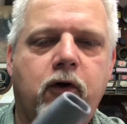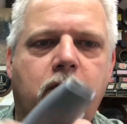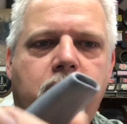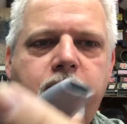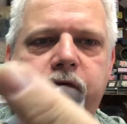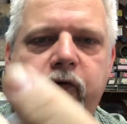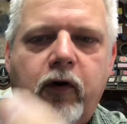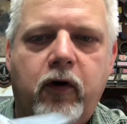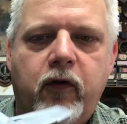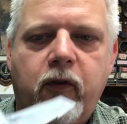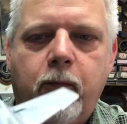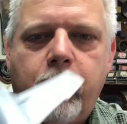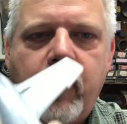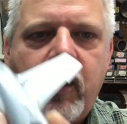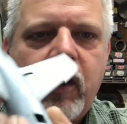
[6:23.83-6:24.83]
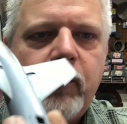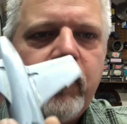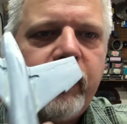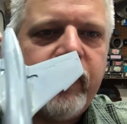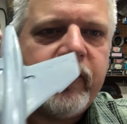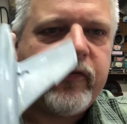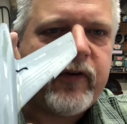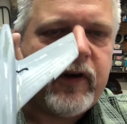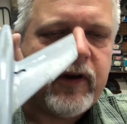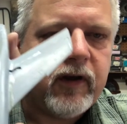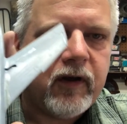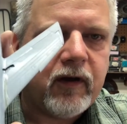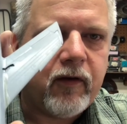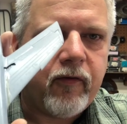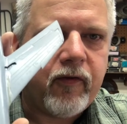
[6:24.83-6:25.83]
notice on the bottom of this
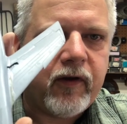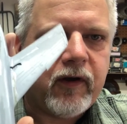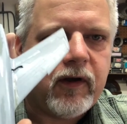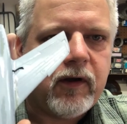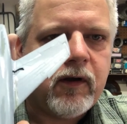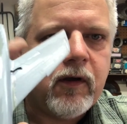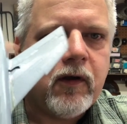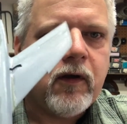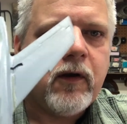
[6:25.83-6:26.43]
kit, the